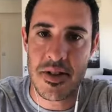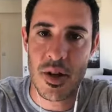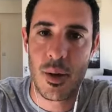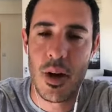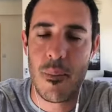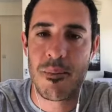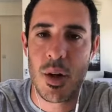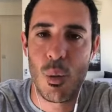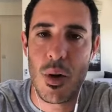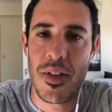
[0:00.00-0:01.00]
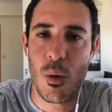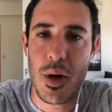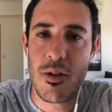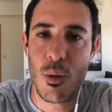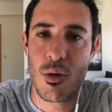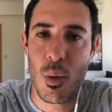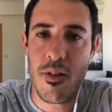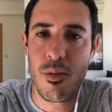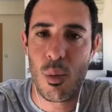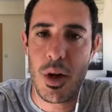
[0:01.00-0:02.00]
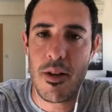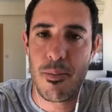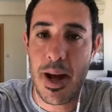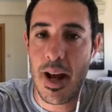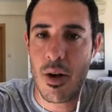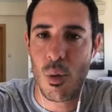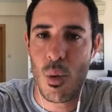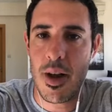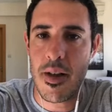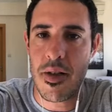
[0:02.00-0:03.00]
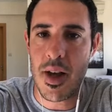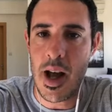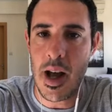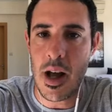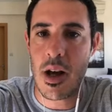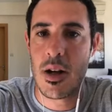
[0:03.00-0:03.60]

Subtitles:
So one thing we do is we've paired with a